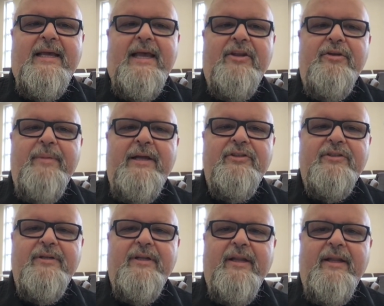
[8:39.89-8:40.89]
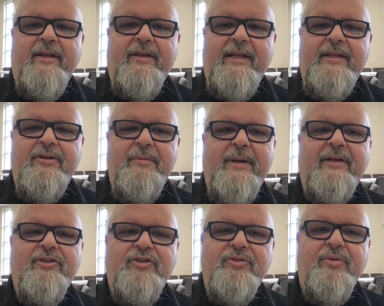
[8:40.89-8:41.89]
And you need to make
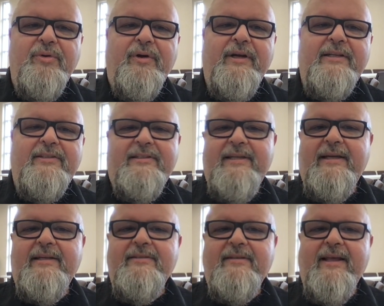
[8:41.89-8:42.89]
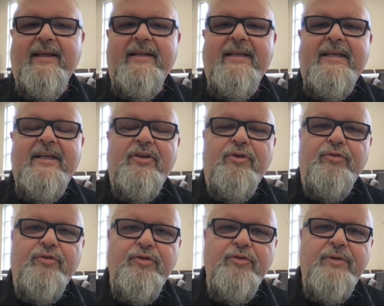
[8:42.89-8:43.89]
sure it says that you
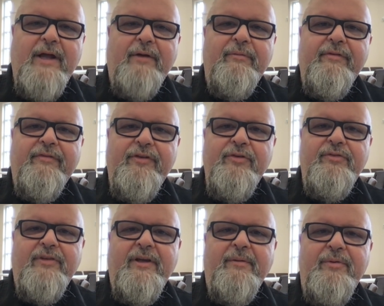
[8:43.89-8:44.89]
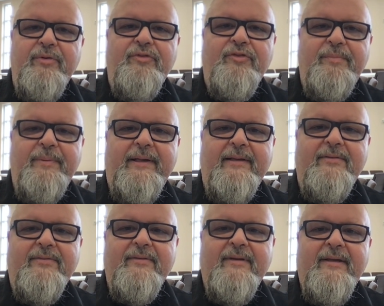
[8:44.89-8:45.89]
do not refuse him who
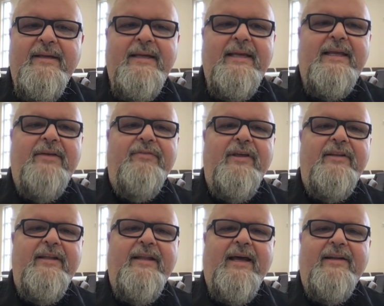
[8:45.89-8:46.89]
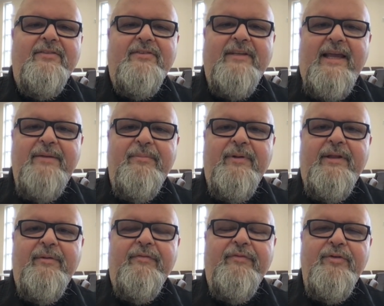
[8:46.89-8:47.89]
speaks. If they did not escape when they
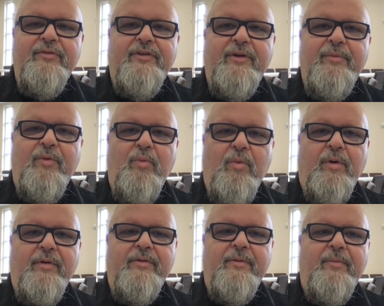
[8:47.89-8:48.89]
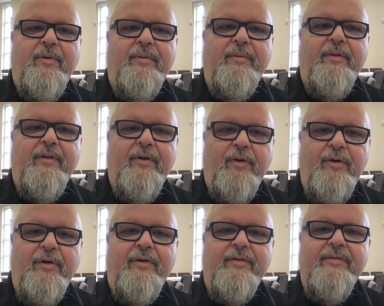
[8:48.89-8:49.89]
refused him who warned them on
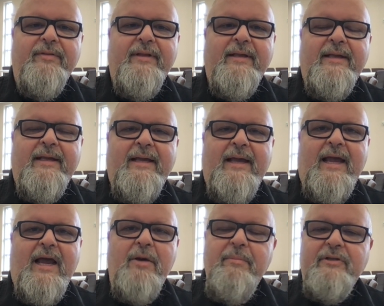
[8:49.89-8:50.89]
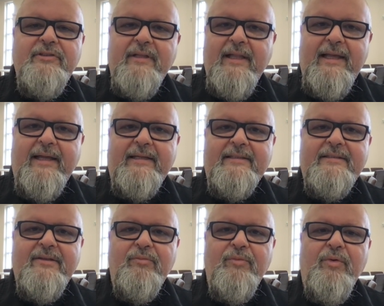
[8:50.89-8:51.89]
earth, how much
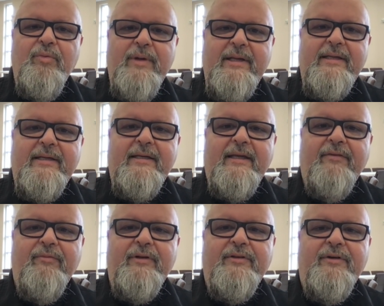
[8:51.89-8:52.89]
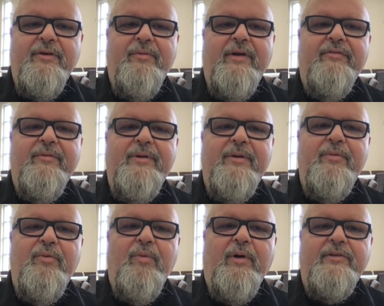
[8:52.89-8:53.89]
less will we if we turn away from him who
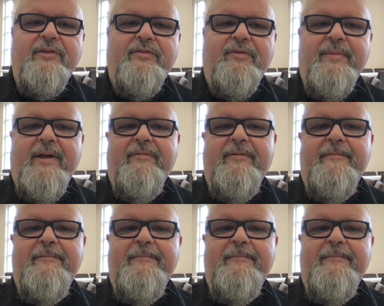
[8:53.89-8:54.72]
warns us from heaven?